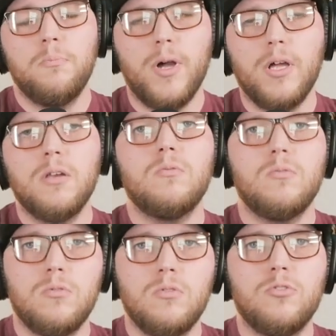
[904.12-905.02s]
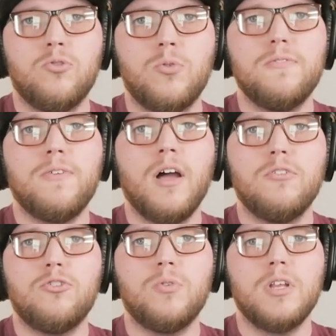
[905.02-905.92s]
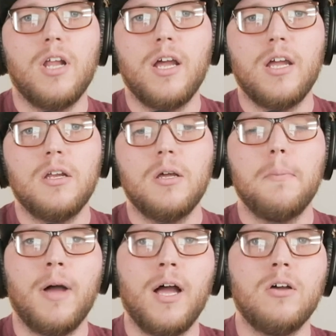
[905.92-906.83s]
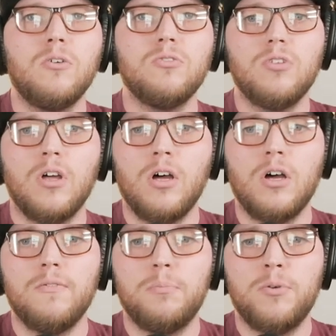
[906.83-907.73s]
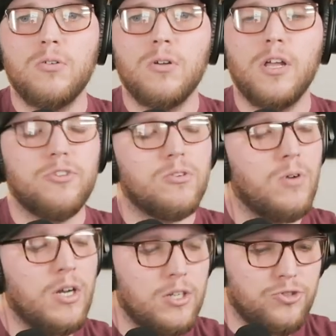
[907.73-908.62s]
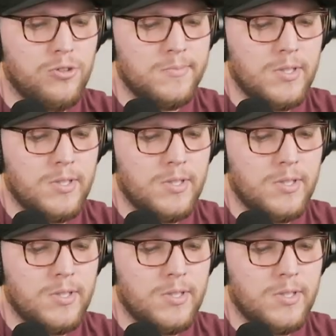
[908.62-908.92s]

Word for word: but 25 to 29 miles of pure electric range,